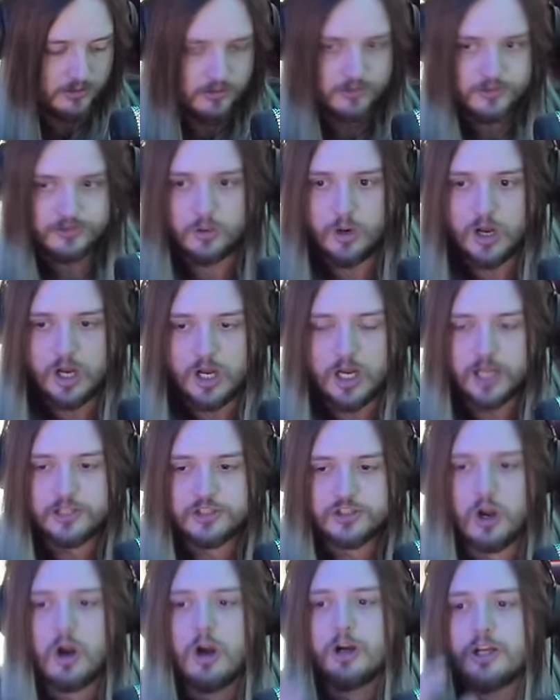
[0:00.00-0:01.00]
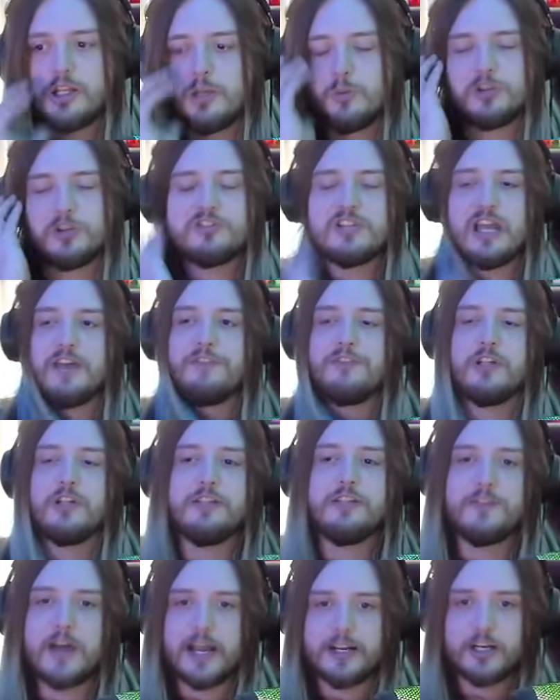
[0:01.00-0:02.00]
So odds are you will definitely
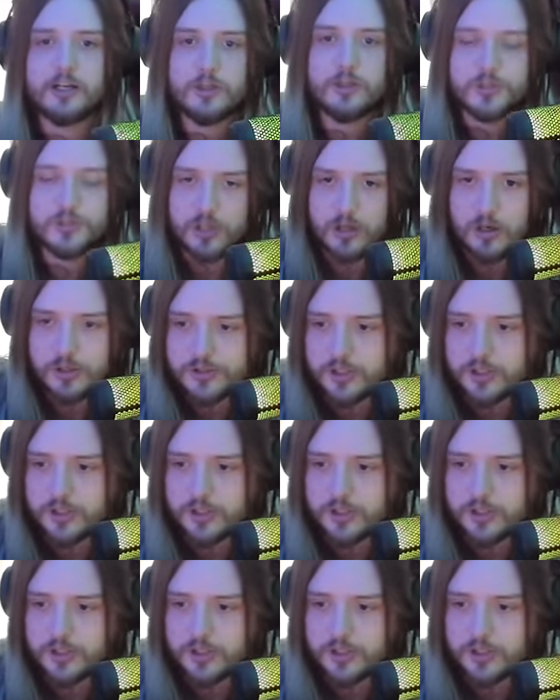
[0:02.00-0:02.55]
find a new song.